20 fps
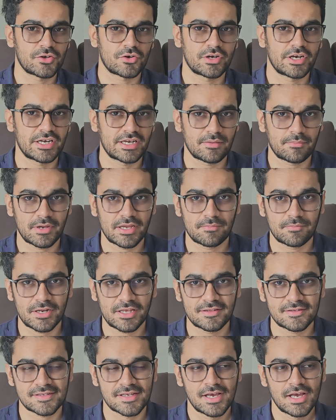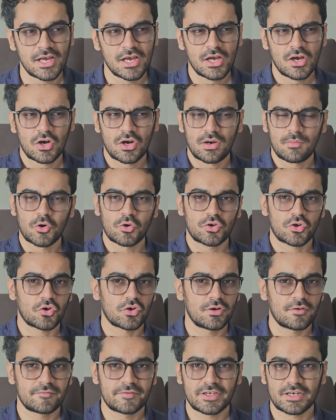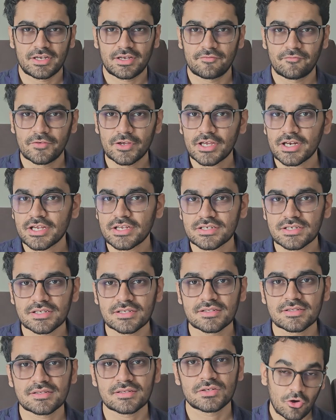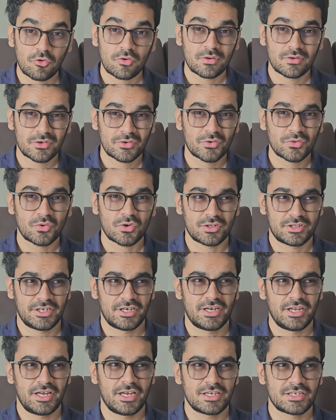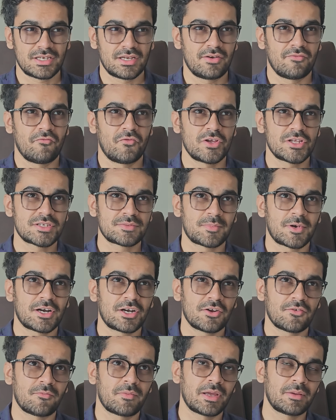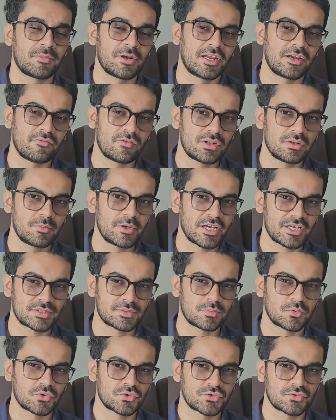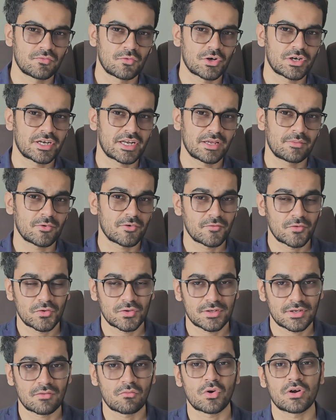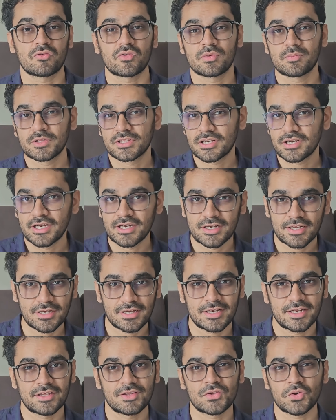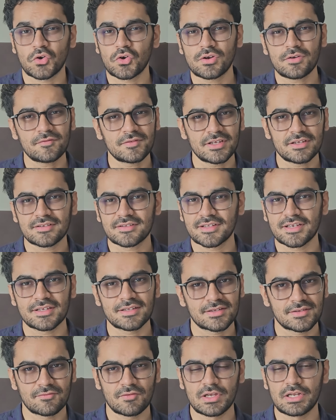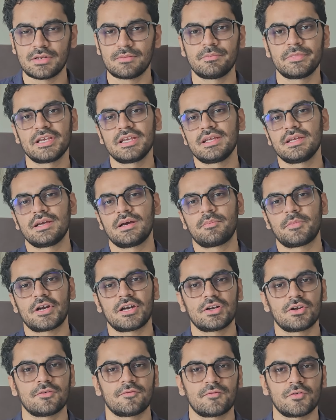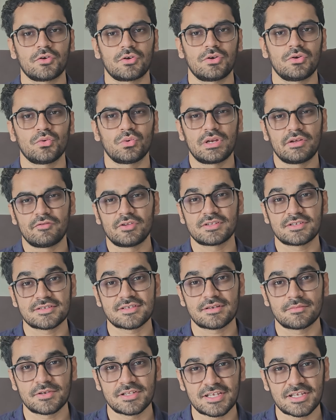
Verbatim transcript: your data pipelines, about all of their configurations, how will you do authentication, which part of pipeline will be exposed to what type of user, what will be the data grain. So all of these things will be a part of your low level system